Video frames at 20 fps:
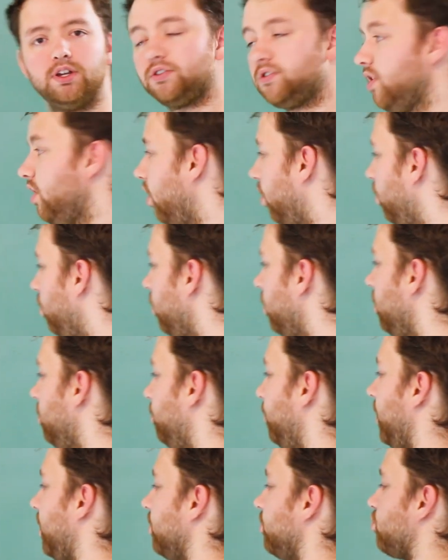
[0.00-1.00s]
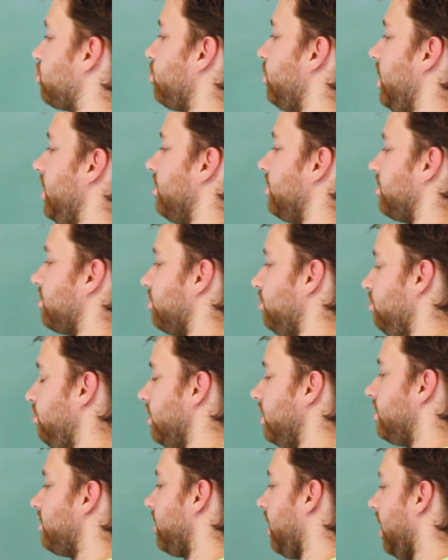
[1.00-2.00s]
So we can treat the
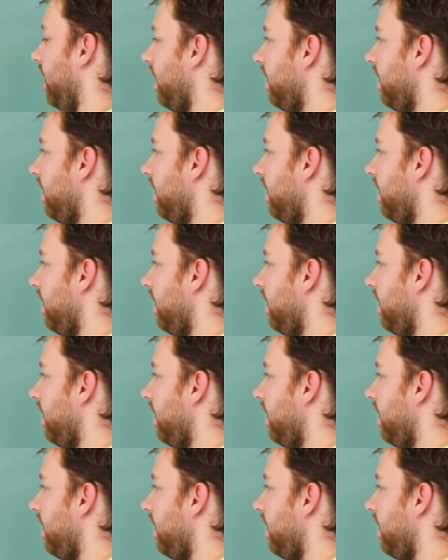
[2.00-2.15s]
students